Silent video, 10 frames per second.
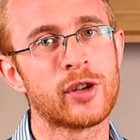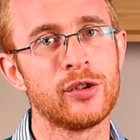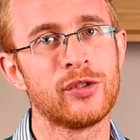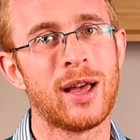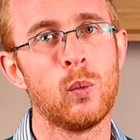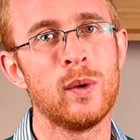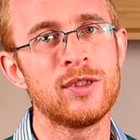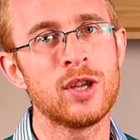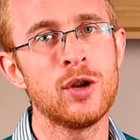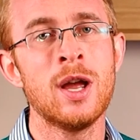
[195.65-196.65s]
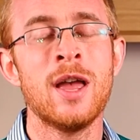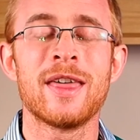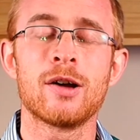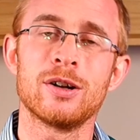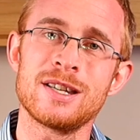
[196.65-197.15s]
discuss that with you.
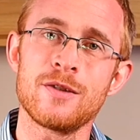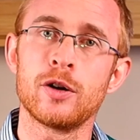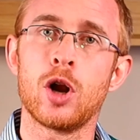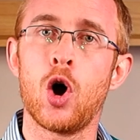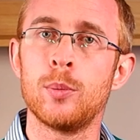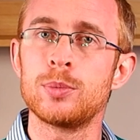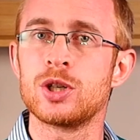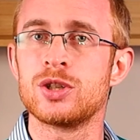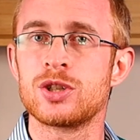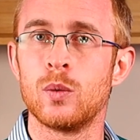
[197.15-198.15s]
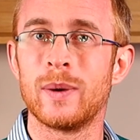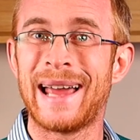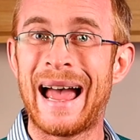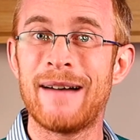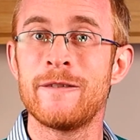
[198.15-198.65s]
There are different options that
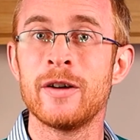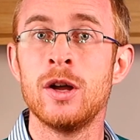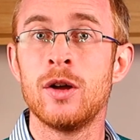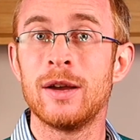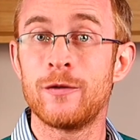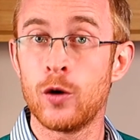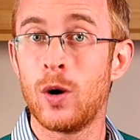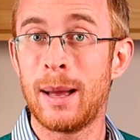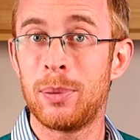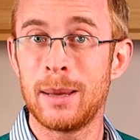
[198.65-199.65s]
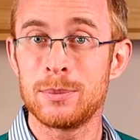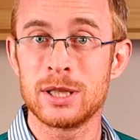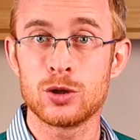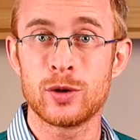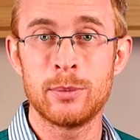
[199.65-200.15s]
we have for
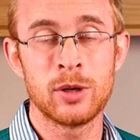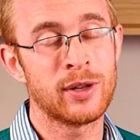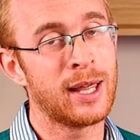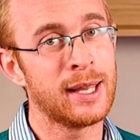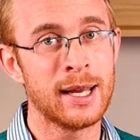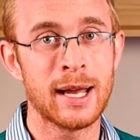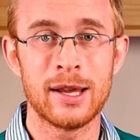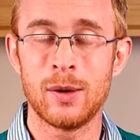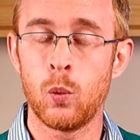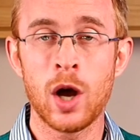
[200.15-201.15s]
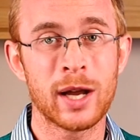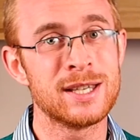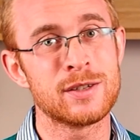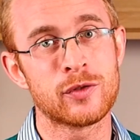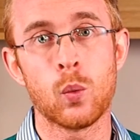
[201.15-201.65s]
epileptic treatment. They
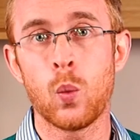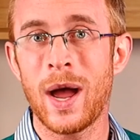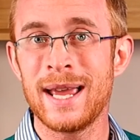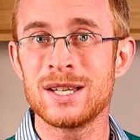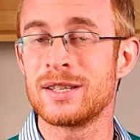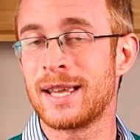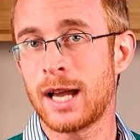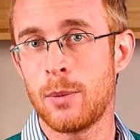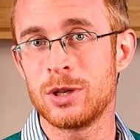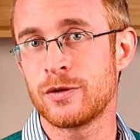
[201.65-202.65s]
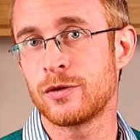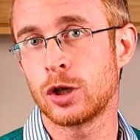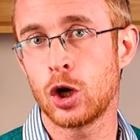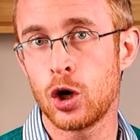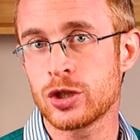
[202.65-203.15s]
work in different ways and they come at
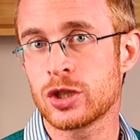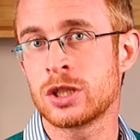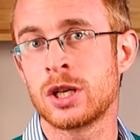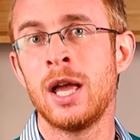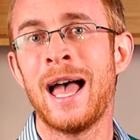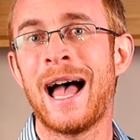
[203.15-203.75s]
different costs